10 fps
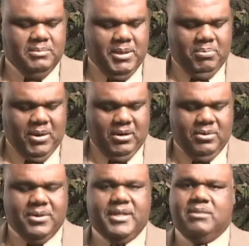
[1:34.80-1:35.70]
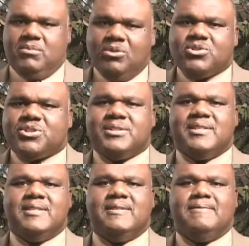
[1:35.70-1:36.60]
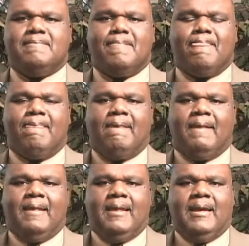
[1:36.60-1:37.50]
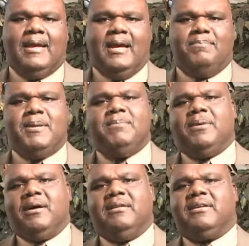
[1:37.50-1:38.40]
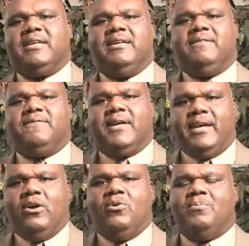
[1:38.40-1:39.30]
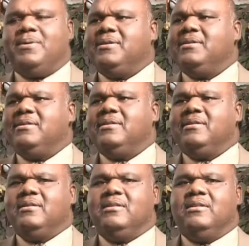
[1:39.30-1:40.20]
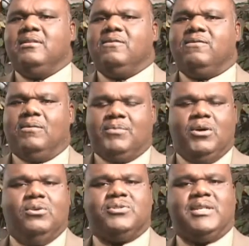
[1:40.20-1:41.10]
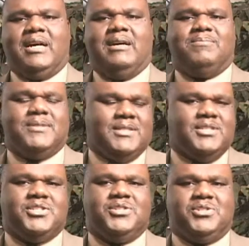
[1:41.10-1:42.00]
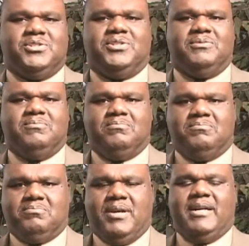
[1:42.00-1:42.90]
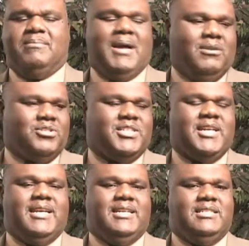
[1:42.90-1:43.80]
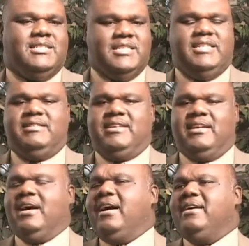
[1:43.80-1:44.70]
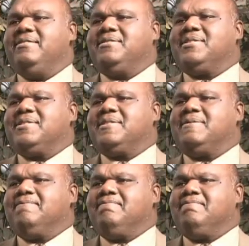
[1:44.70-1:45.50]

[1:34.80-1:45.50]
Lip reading: people are hurting emotionally, and people are looking for help from those that are in position to bring about change in their lives.